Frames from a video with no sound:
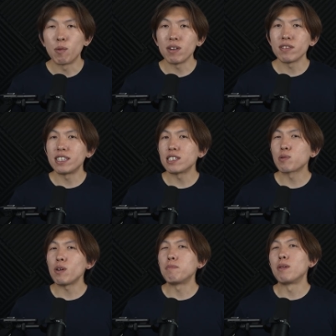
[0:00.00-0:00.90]
Well, here's
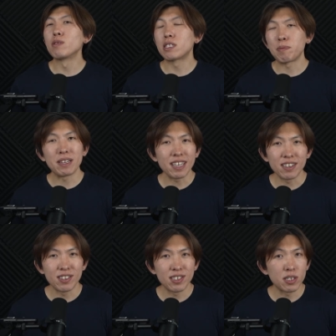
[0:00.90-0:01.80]
what most
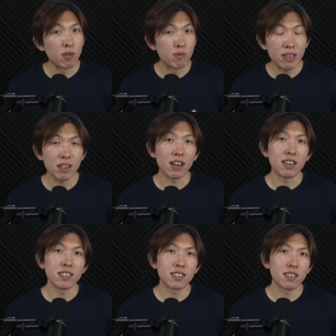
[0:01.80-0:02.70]
beginners don't
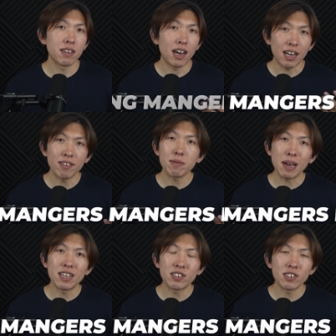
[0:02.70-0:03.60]
realize. Hiring
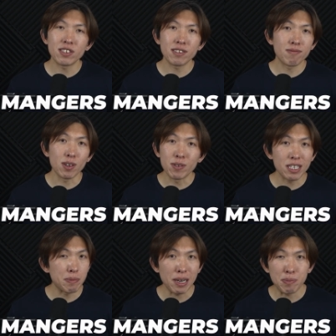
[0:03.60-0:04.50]
managers don't
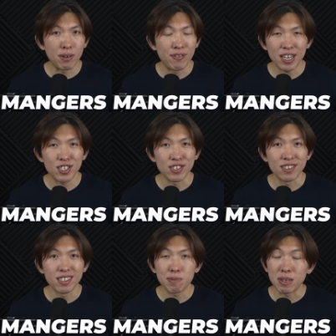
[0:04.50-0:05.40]
expect
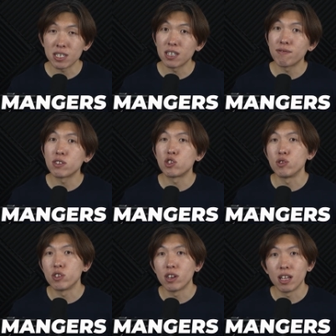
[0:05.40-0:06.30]
perfection, especially for
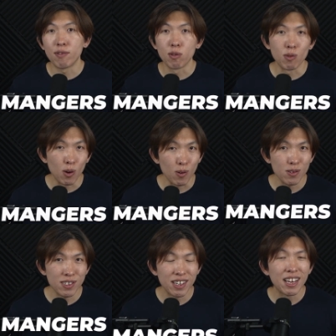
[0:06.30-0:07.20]
junior level
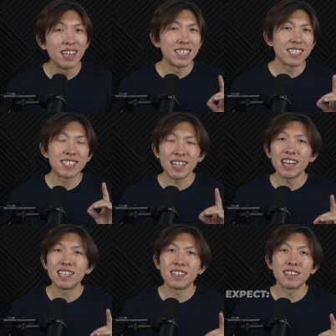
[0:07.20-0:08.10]
roles.
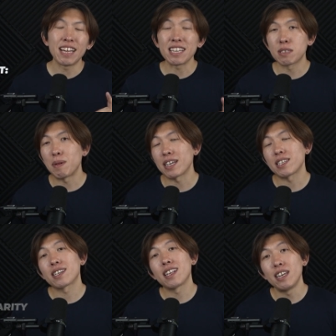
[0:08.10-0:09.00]
Instead, they
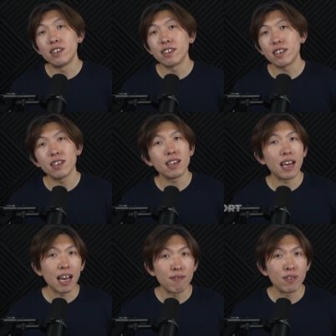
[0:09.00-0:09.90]
expect clarity,
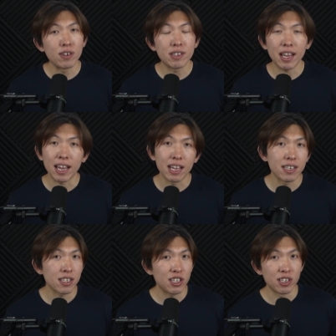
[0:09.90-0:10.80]
effort,
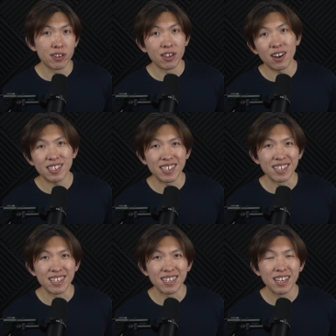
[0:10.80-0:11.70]
and
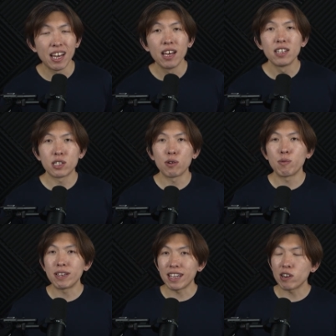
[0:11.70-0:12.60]
curiosity. So
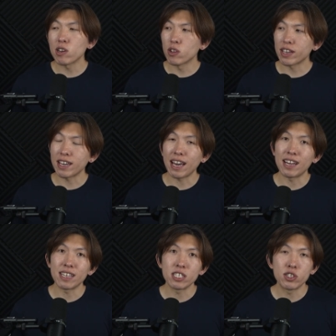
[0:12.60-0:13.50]
when they are looking
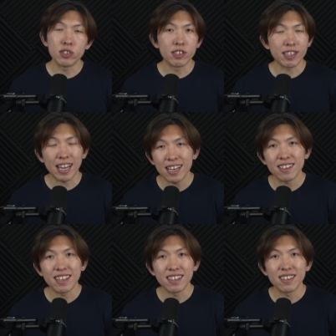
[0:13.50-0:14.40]
at a junior
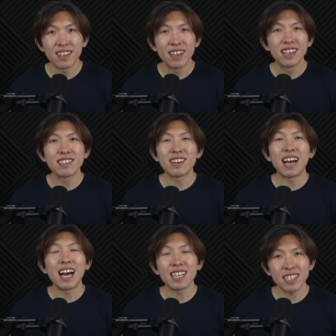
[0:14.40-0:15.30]
candidate,
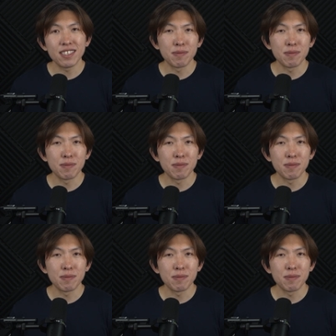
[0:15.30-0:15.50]
they're asking